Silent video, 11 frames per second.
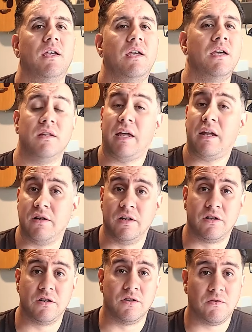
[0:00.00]
in later
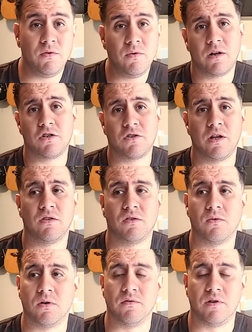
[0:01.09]
editions, if you had a strength
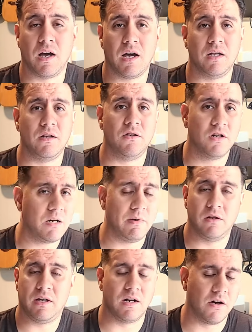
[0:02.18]
score of nine, you're going to be
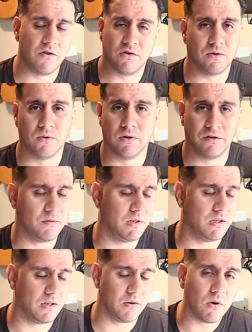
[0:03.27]
looking at other scores and
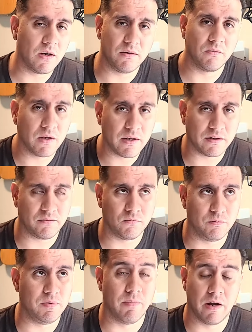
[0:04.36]
being like, what what
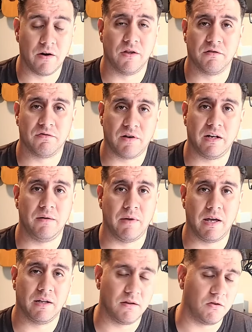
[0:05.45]
would be better than a fighting
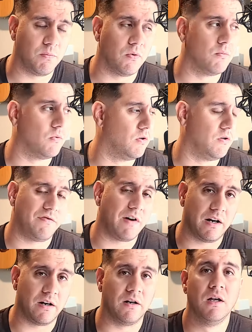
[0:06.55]
man at this point, or a
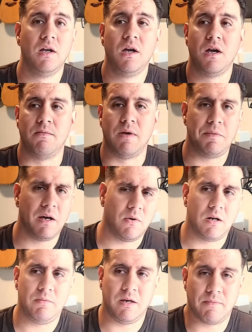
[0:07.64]
fighter? Maybe I
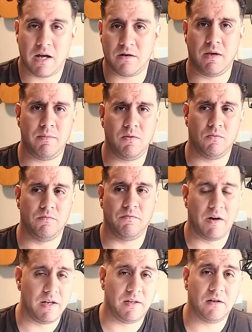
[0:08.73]
want to be a ma- maybe
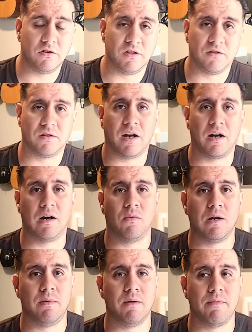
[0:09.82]
my intelligence is higher. I
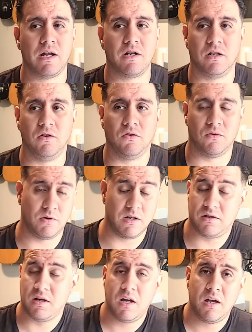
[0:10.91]
want to be a magic user.
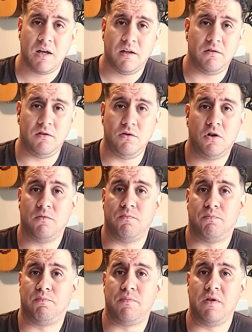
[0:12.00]
Whereas you could,
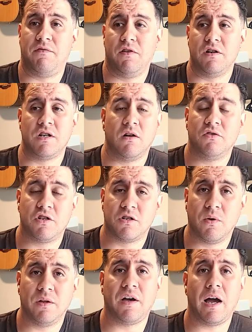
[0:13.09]
if your intelligence
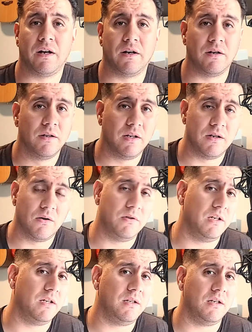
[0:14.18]
was higher in OD
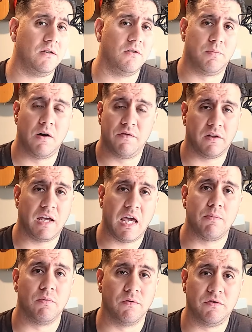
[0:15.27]
and D, you're perfectly
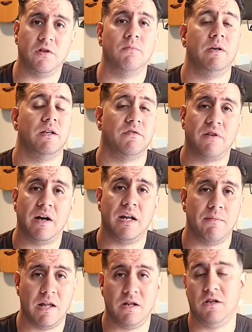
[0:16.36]
capable of still being a
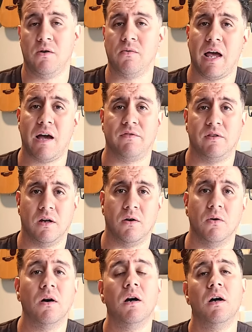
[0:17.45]
fighting man. You don't have to
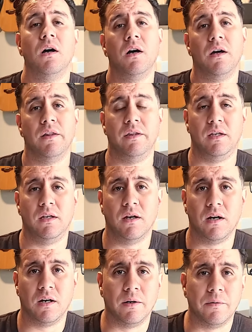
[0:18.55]
go the
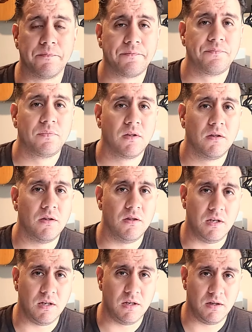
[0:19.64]
um,
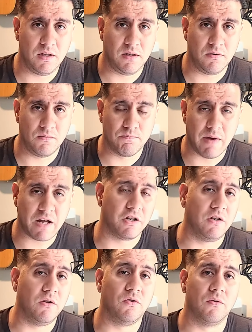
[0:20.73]
the the
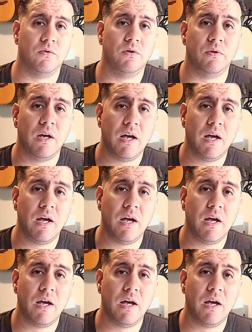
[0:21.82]
magic user route.